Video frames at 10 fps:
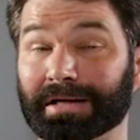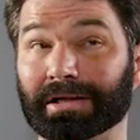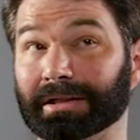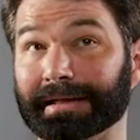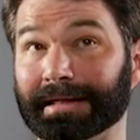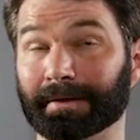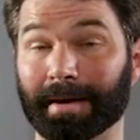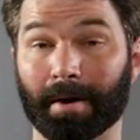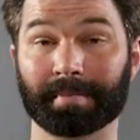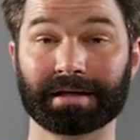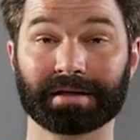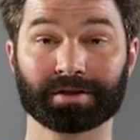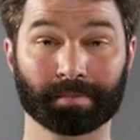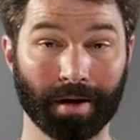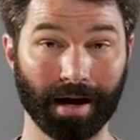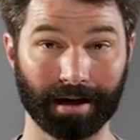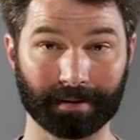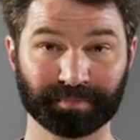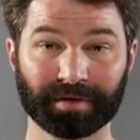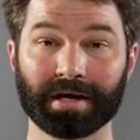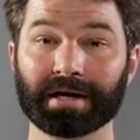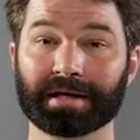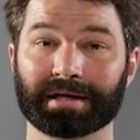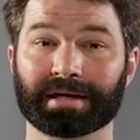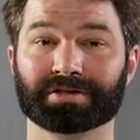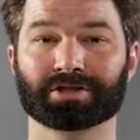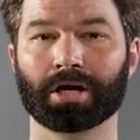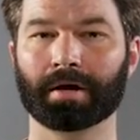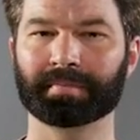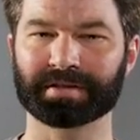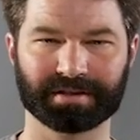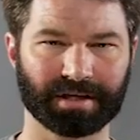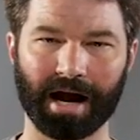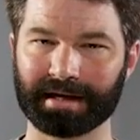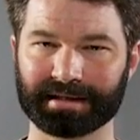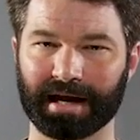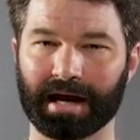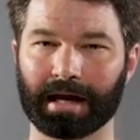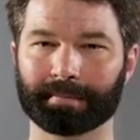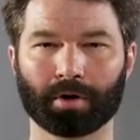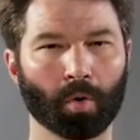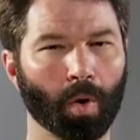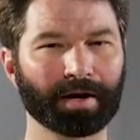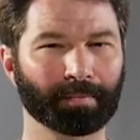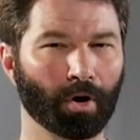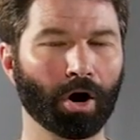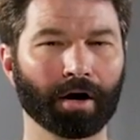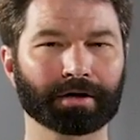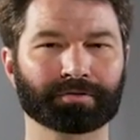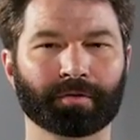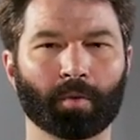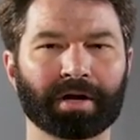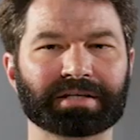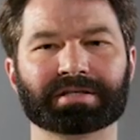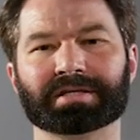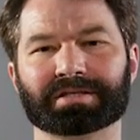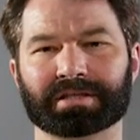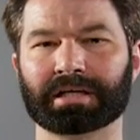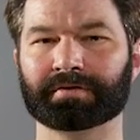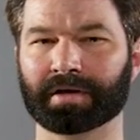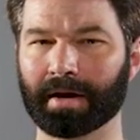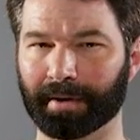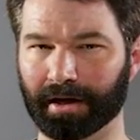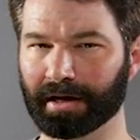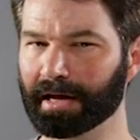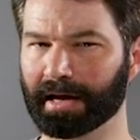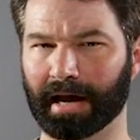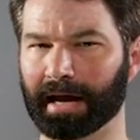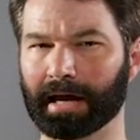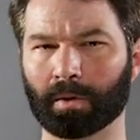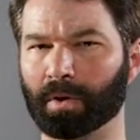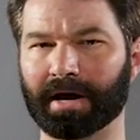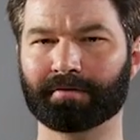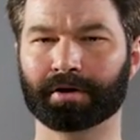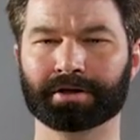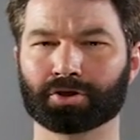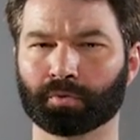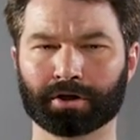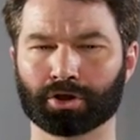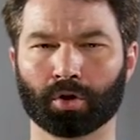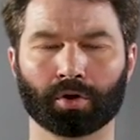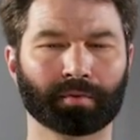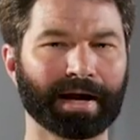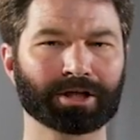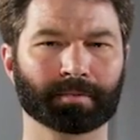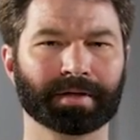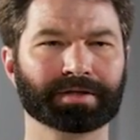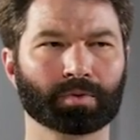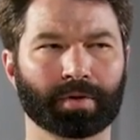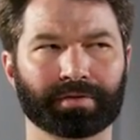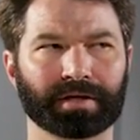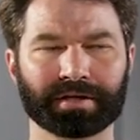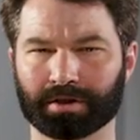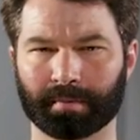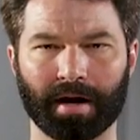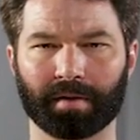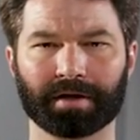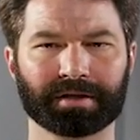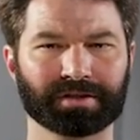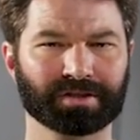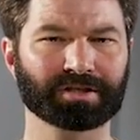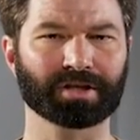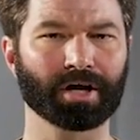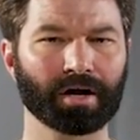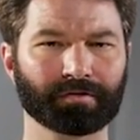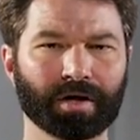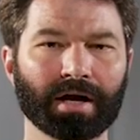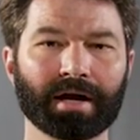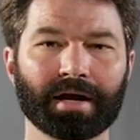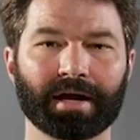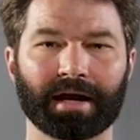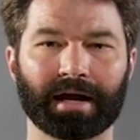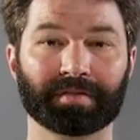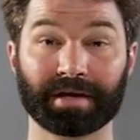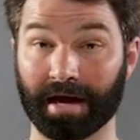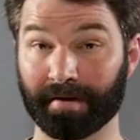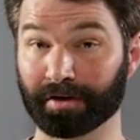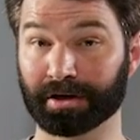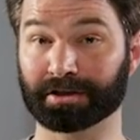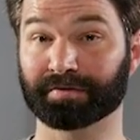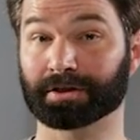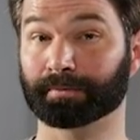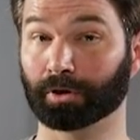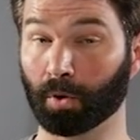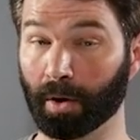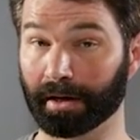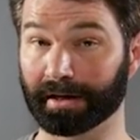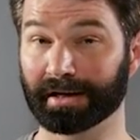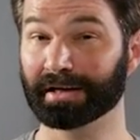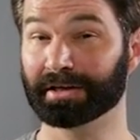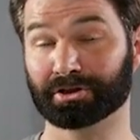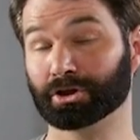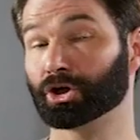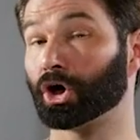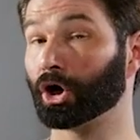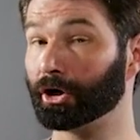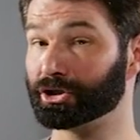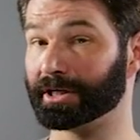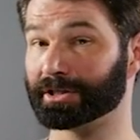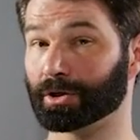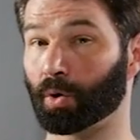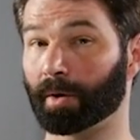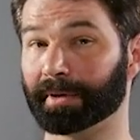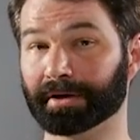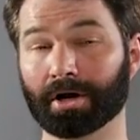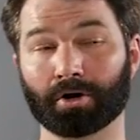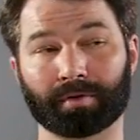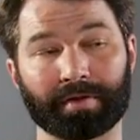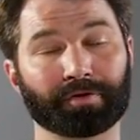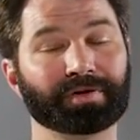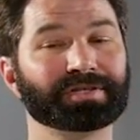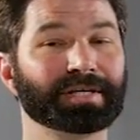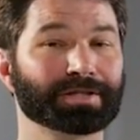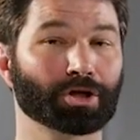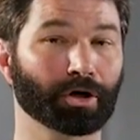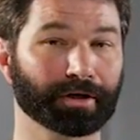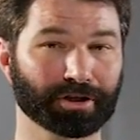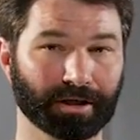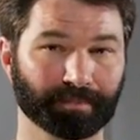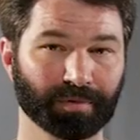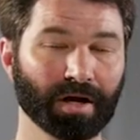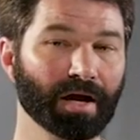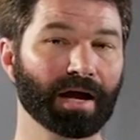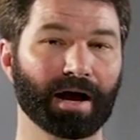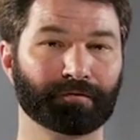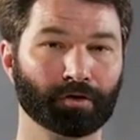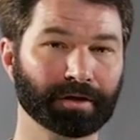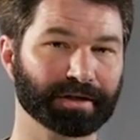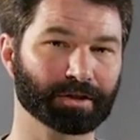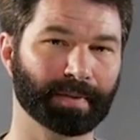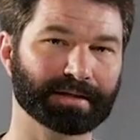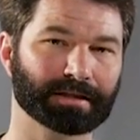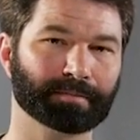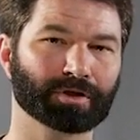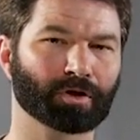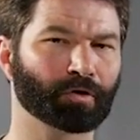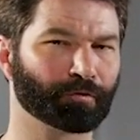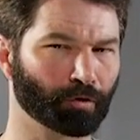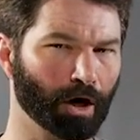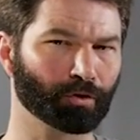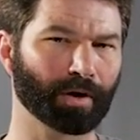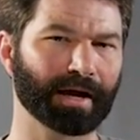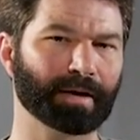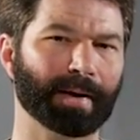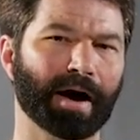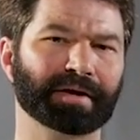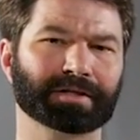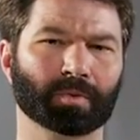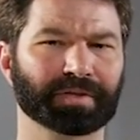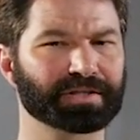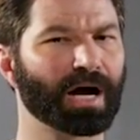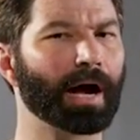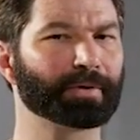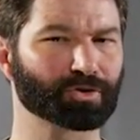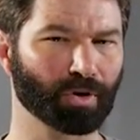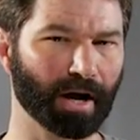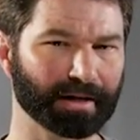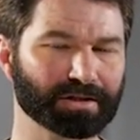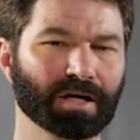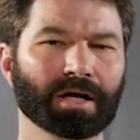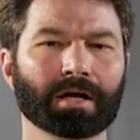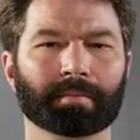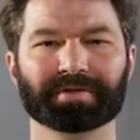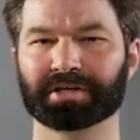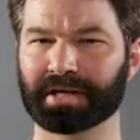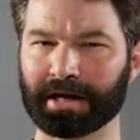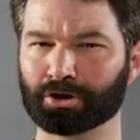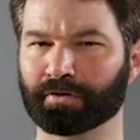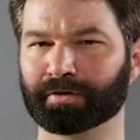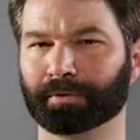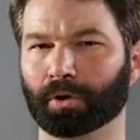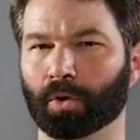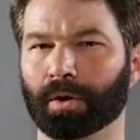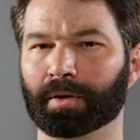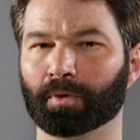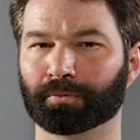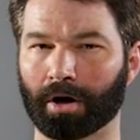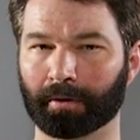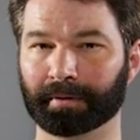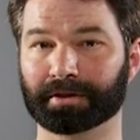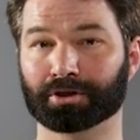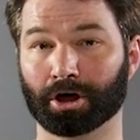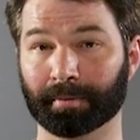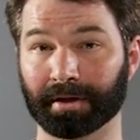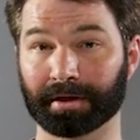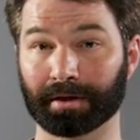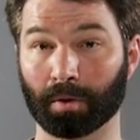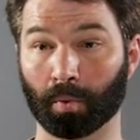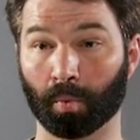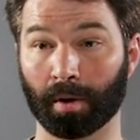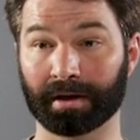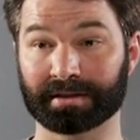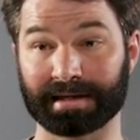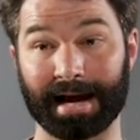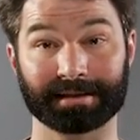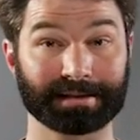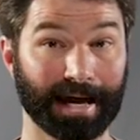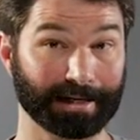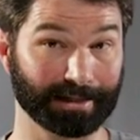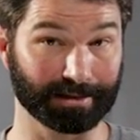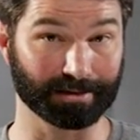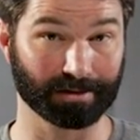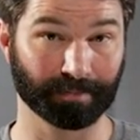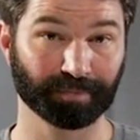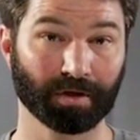clean about being a spy. He has some side game quite apart from wanting to deceive Emma and whatever his original arrangement with Isabella consisted of. And the evidence of this ploy is encouraging to Norman rather than discouraging. I fully expect him to confront Rey about it when the time is right, but the nature of the ploy will probably determine when exactly that is.